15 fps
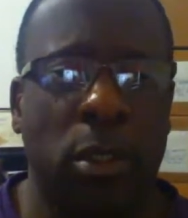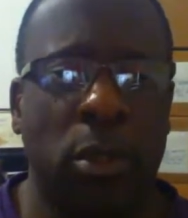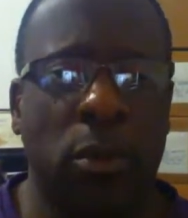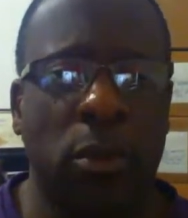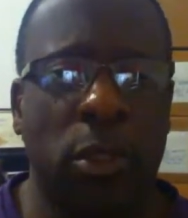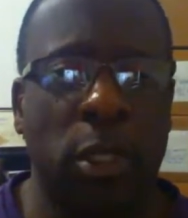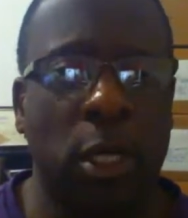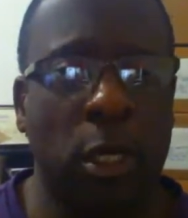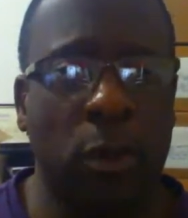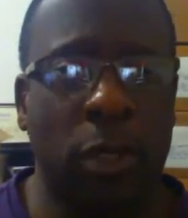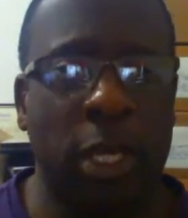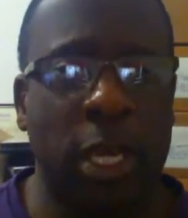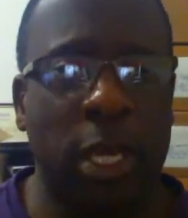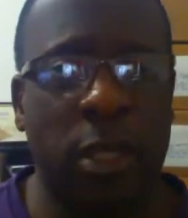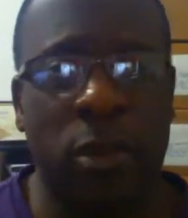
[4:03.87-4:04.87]
the
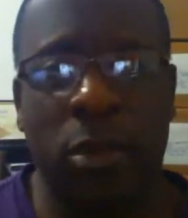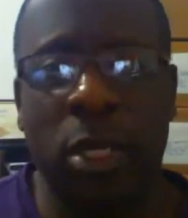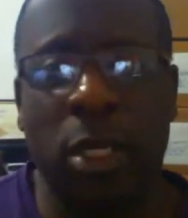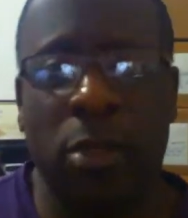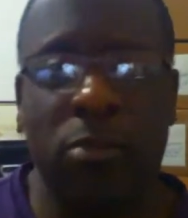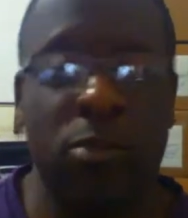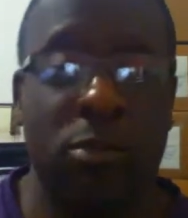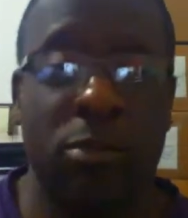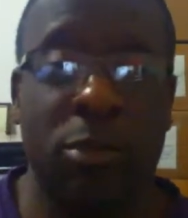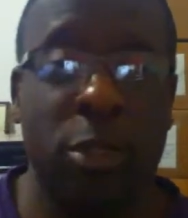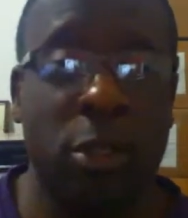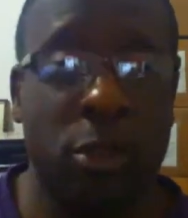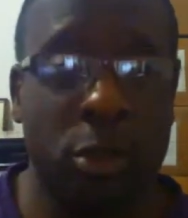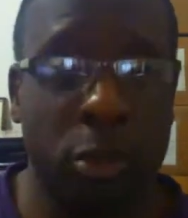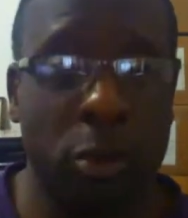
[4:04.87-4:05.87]
AutoCAD that
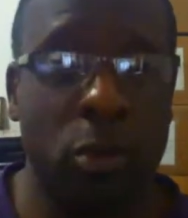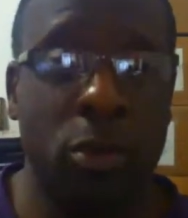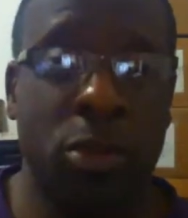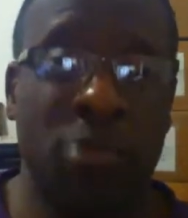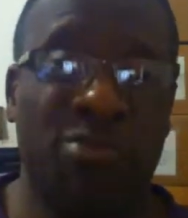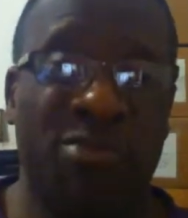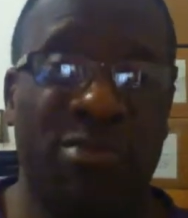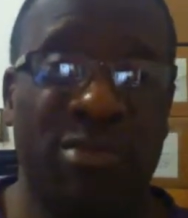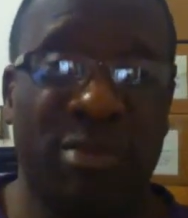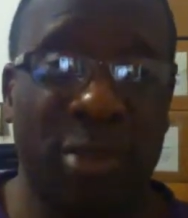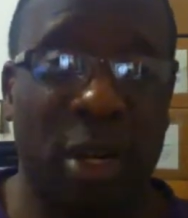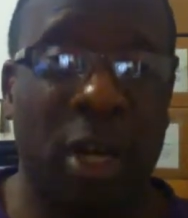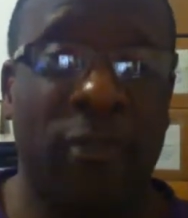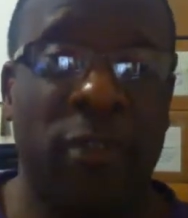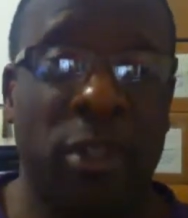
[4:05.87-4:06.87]
is used
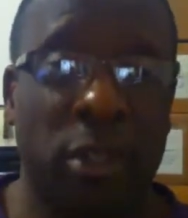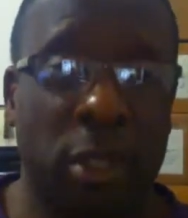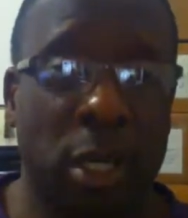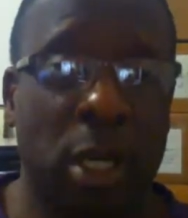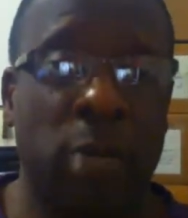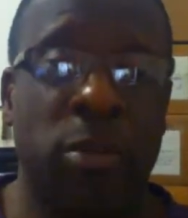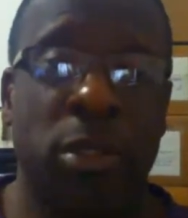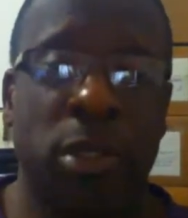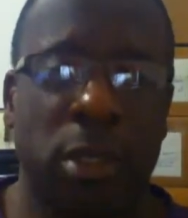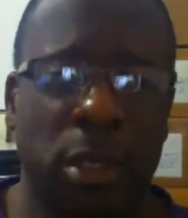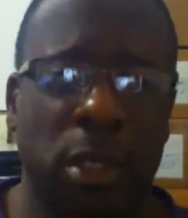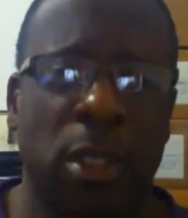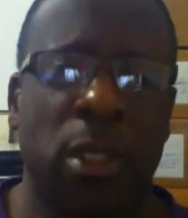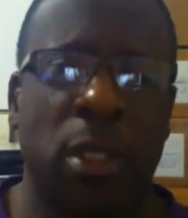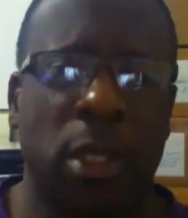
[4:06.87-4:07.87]
oftentimes
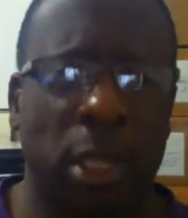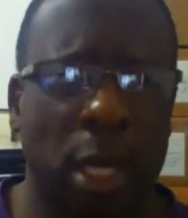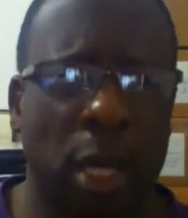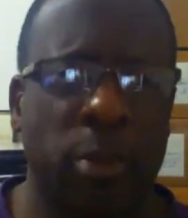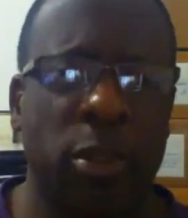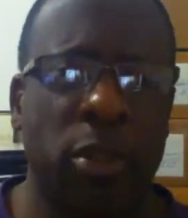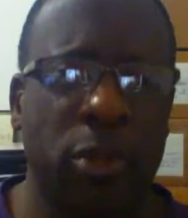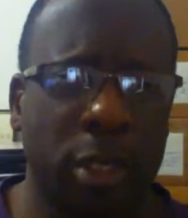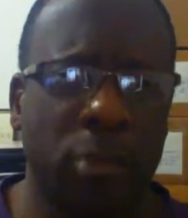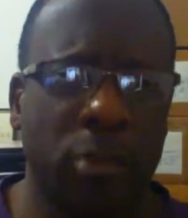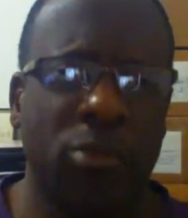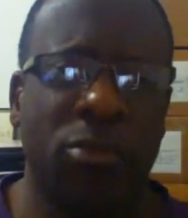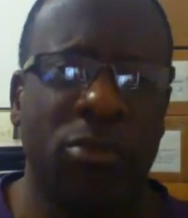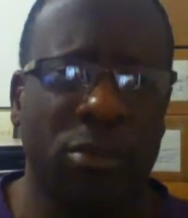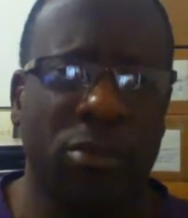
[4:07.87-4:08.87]
that I'm using
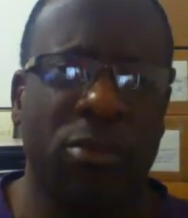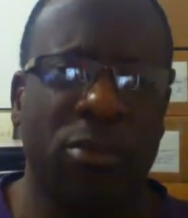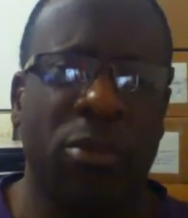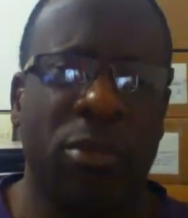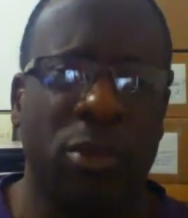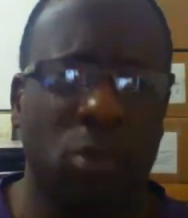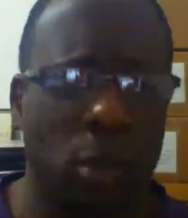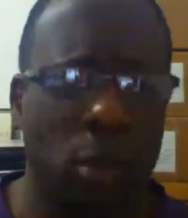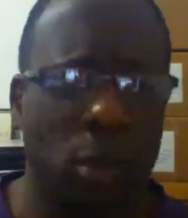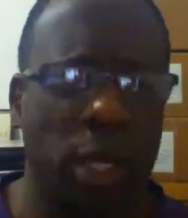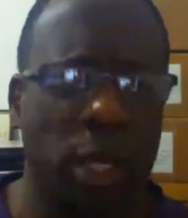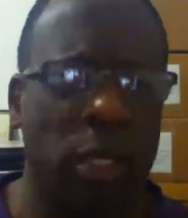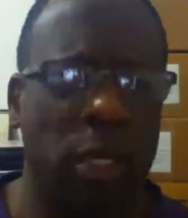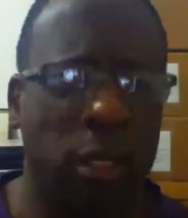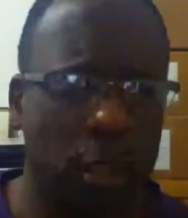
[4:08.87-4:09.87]
is
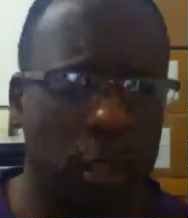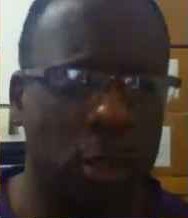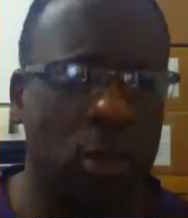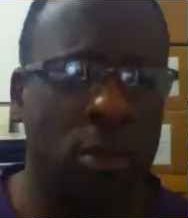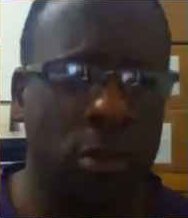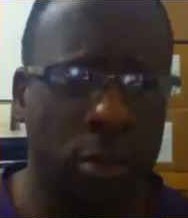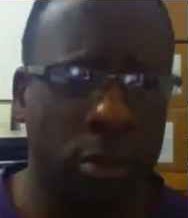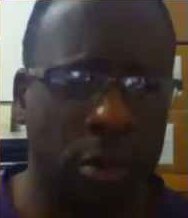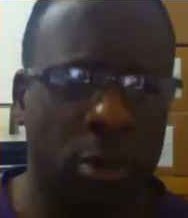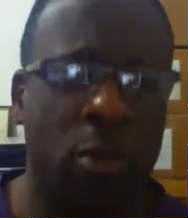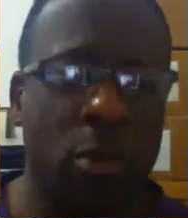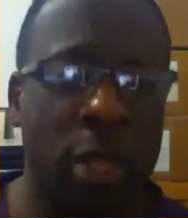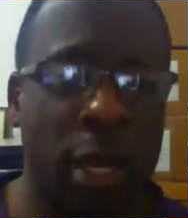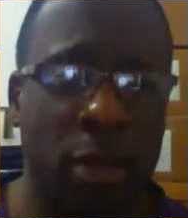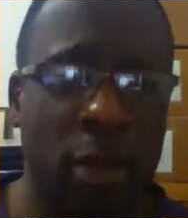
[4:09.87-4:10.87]
way in the
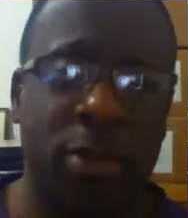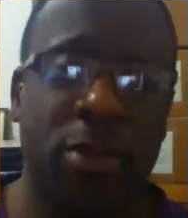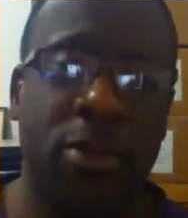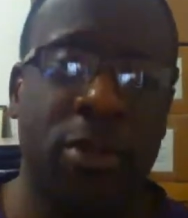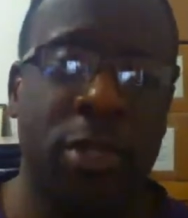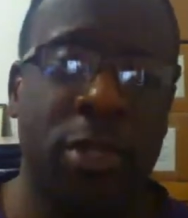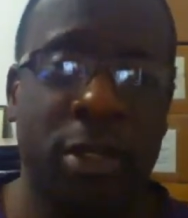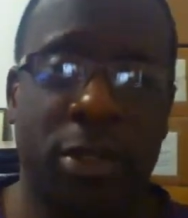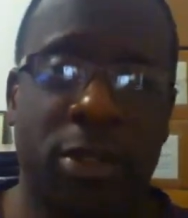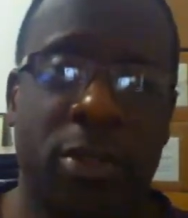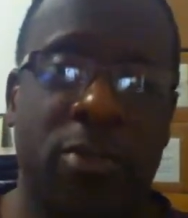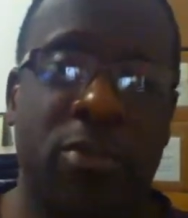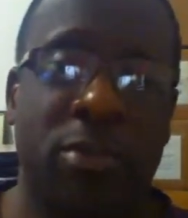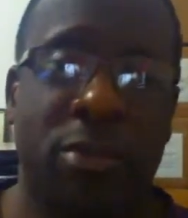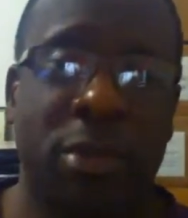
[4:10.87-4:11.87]
2000s. That's
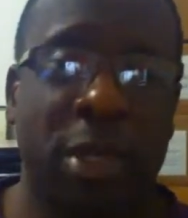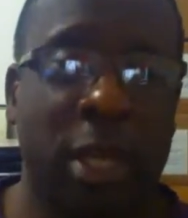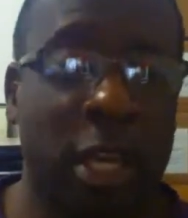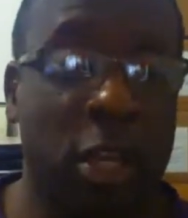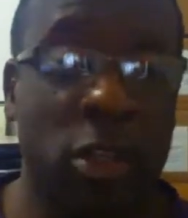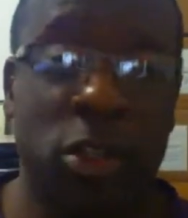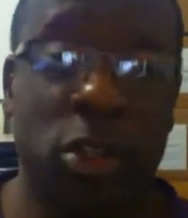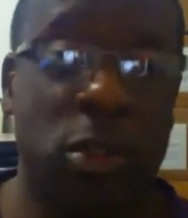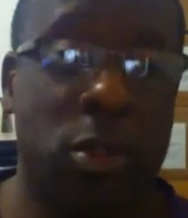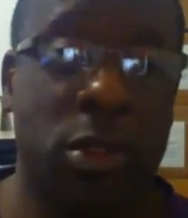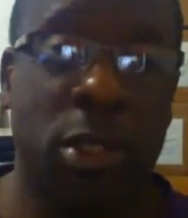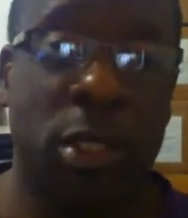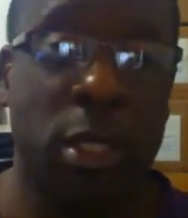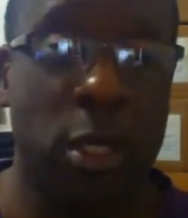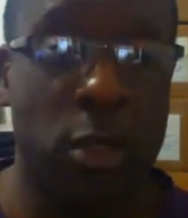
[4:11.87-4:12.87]

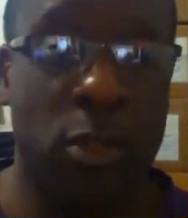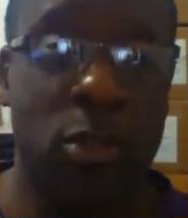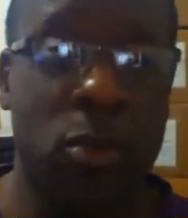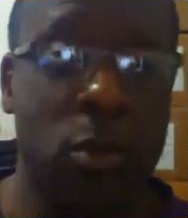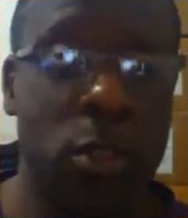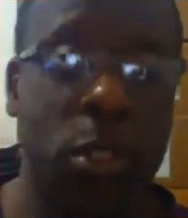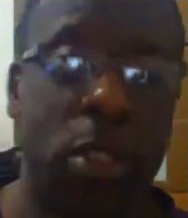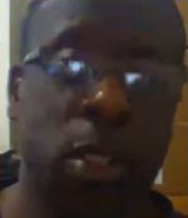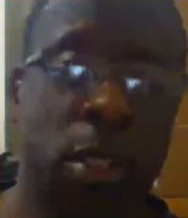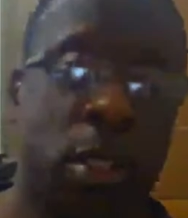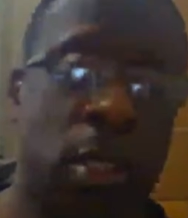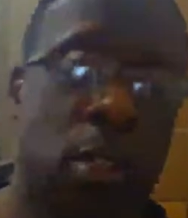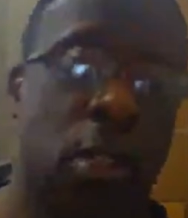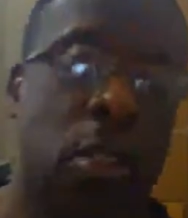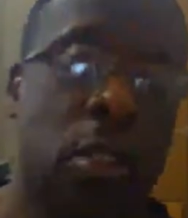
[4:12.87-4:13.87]
ancient history.
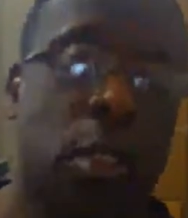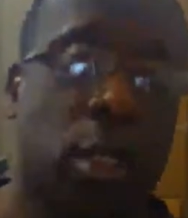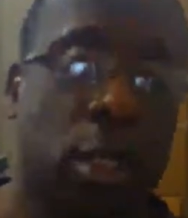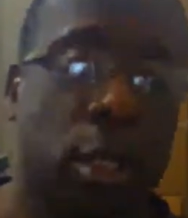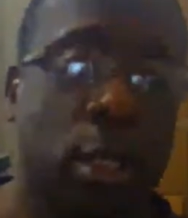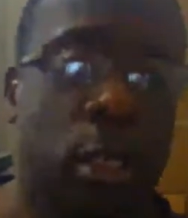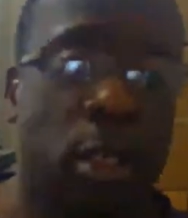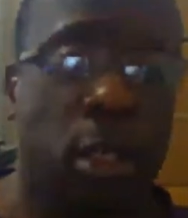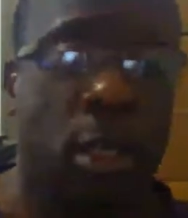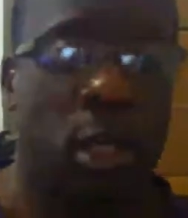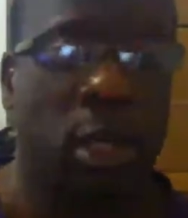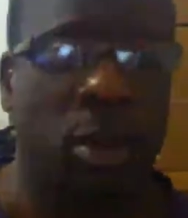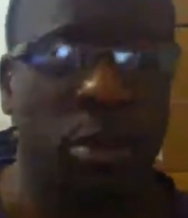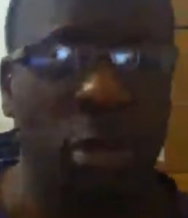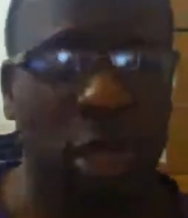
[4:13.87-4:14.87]

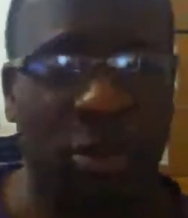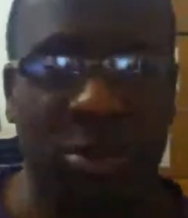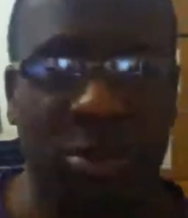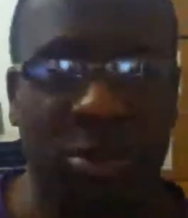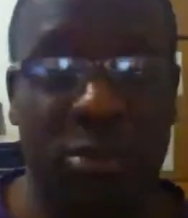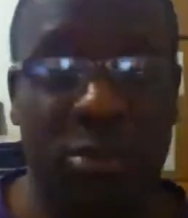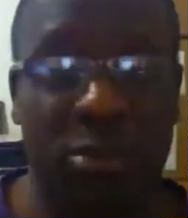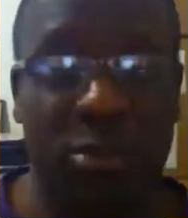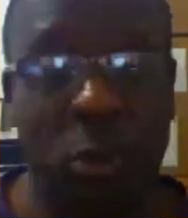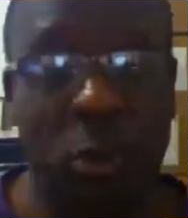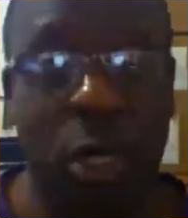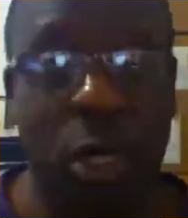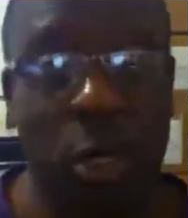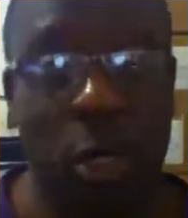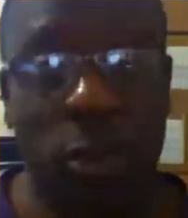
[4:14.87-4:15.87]
But
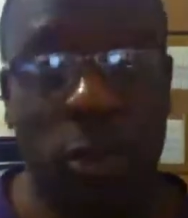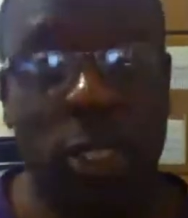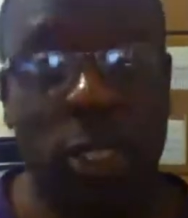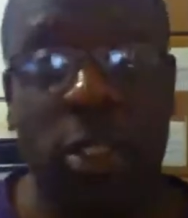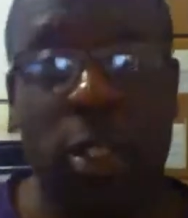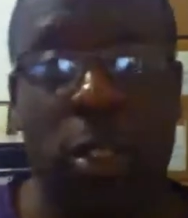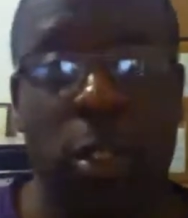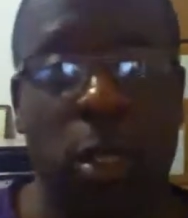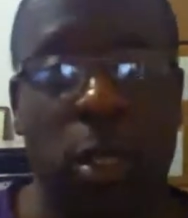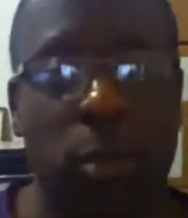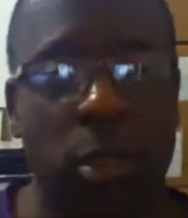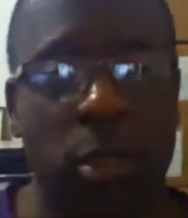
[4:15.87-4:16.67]
Autodesk, they've been